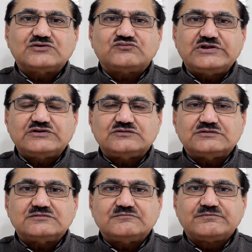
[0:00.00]

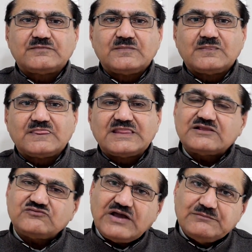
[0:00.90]
affliction.
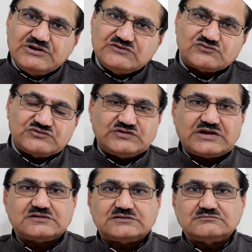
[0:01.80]
Their families
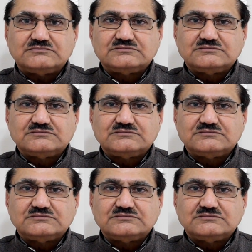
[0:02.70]
reject them.